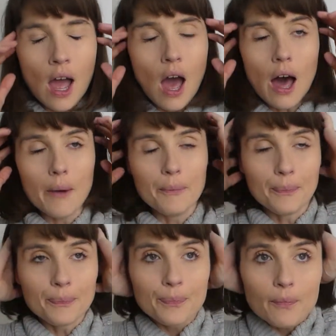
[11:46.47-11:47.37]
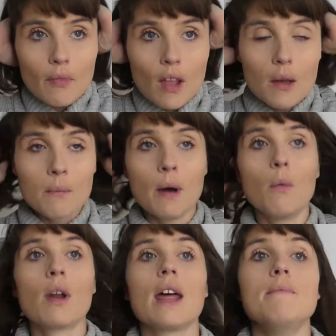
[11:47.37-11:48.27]
But
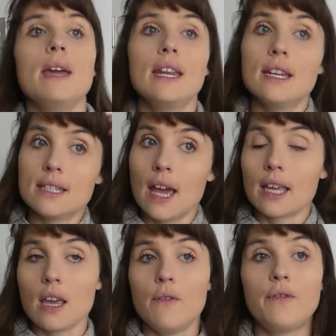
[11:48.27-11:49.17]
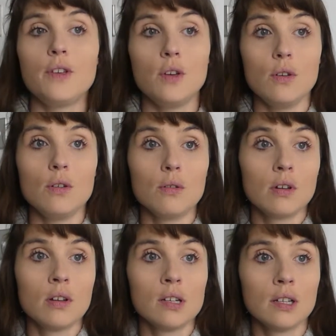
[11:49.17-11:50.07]
what I mean is, like, if you
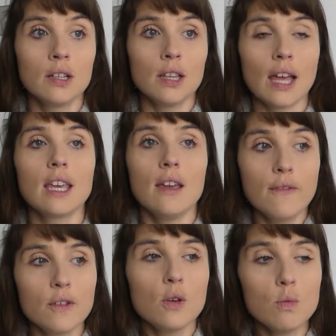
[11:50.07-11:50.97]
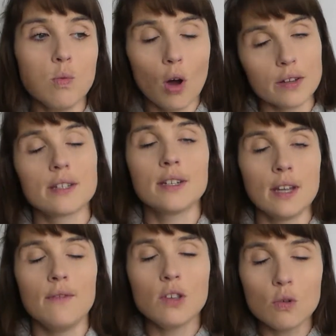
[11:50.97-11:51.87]
want
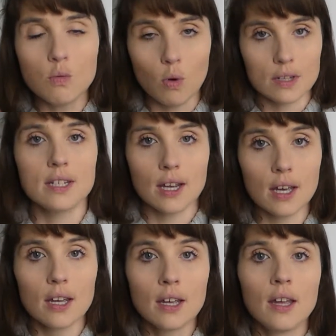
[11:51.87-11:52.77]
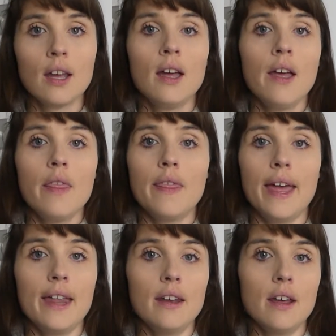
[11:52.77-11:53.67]
it,
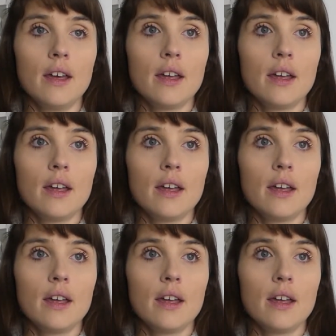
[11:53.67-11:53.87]
then,